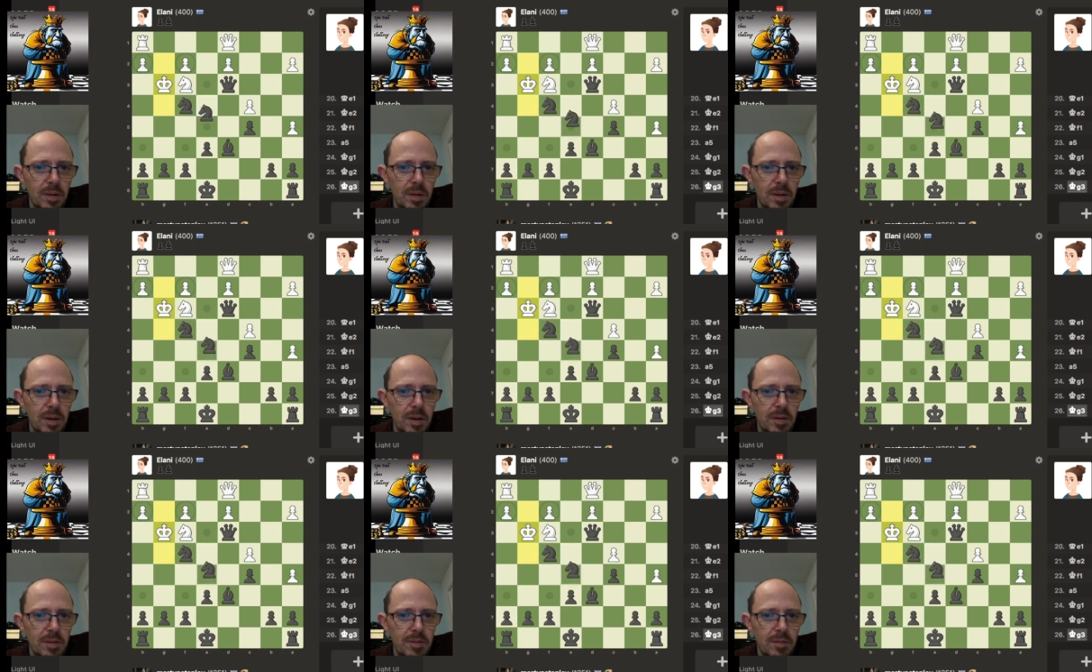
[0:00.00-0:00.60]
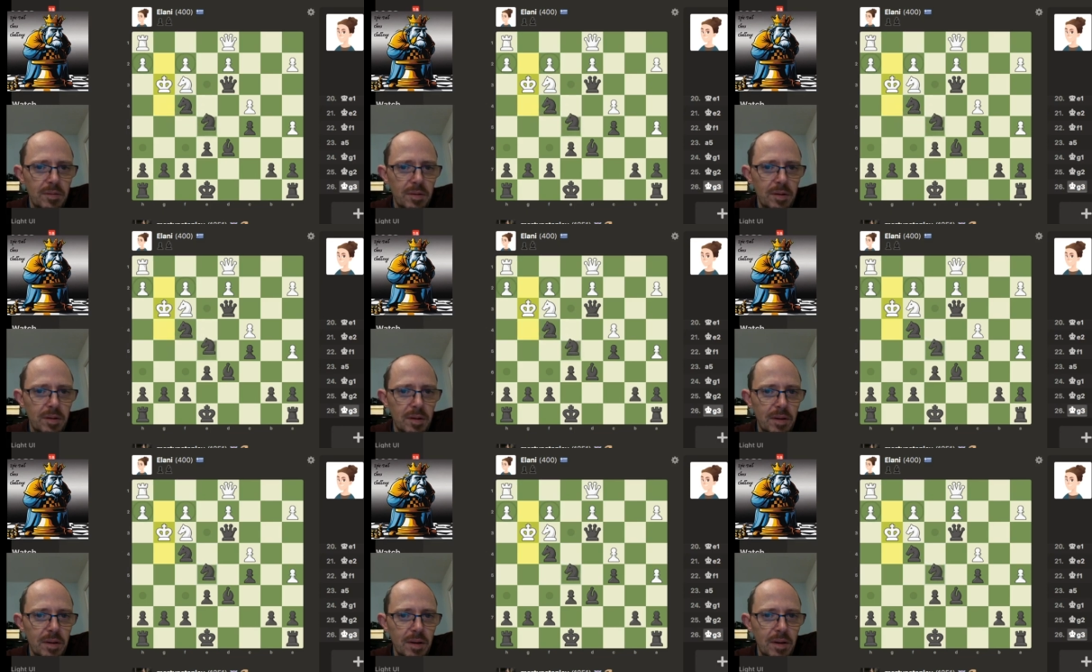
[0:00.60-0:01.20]
that square
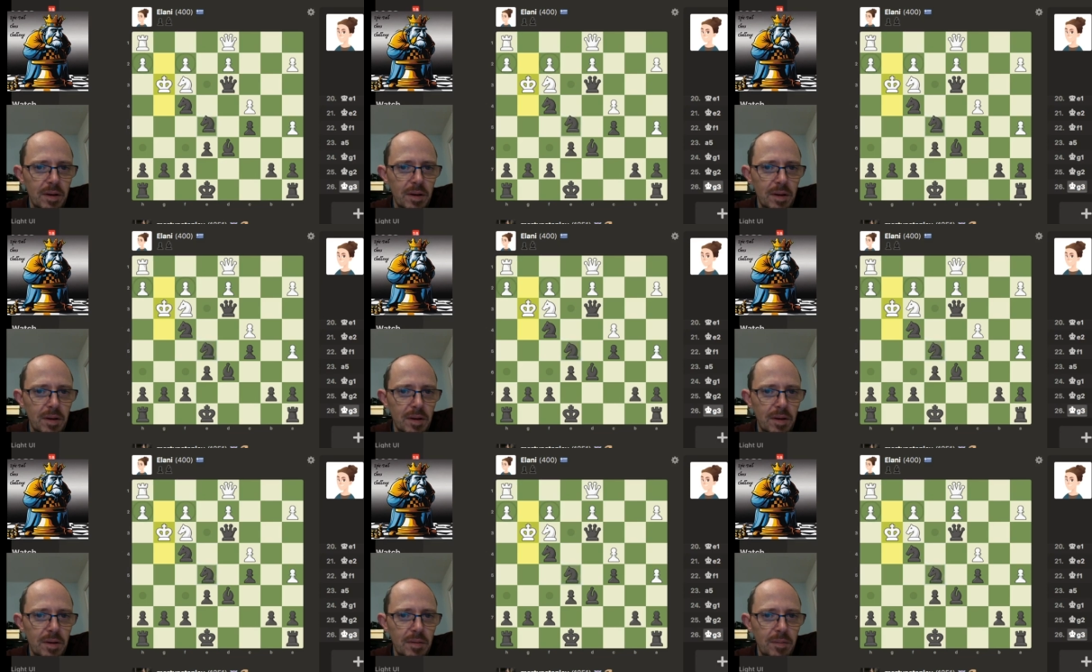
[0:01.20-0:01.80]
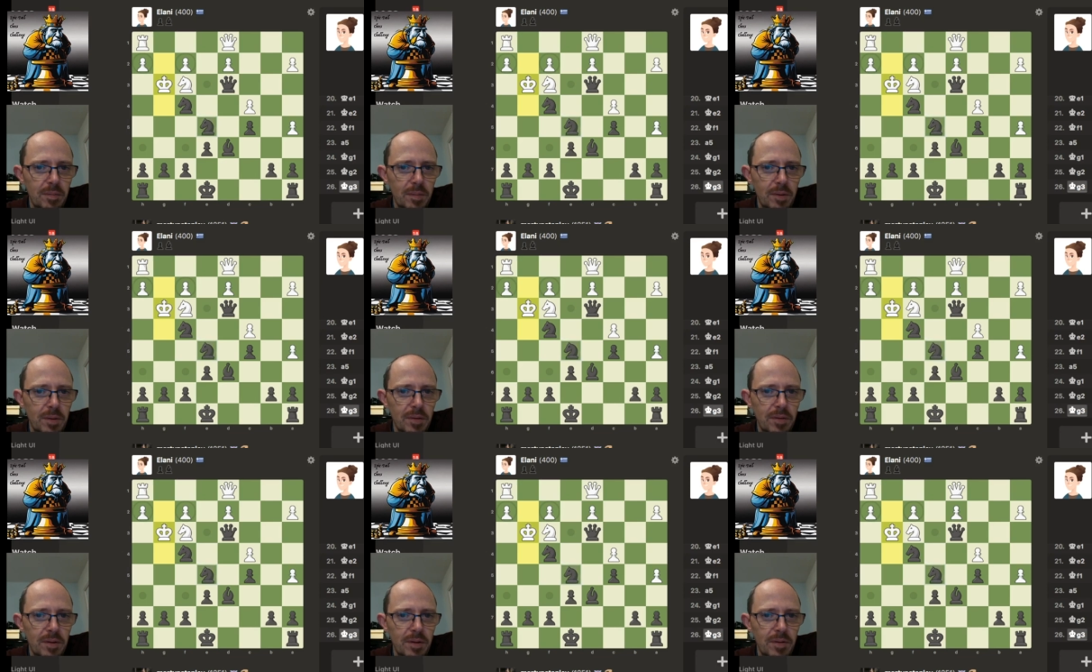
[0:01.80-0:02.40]
there,
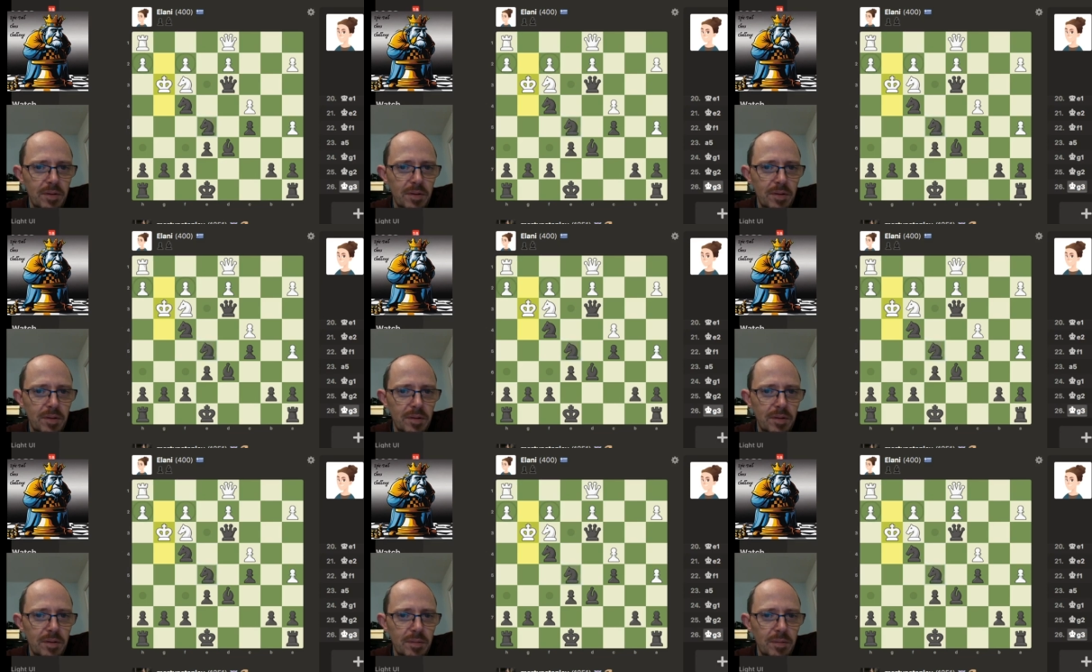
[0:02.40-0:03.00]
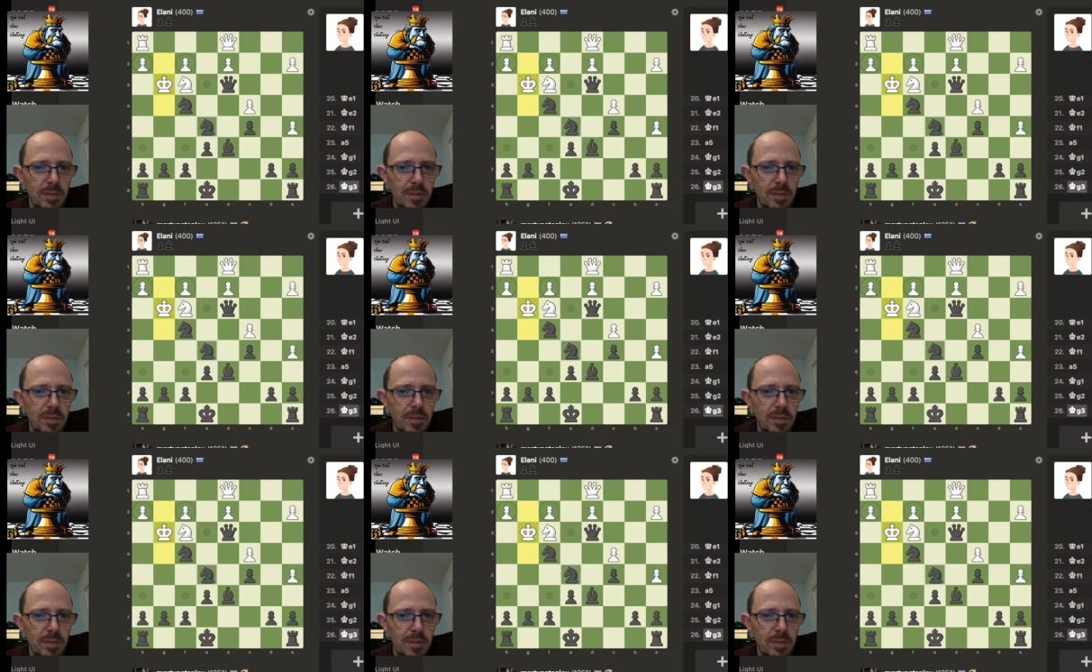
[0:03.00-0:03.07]
because that's going to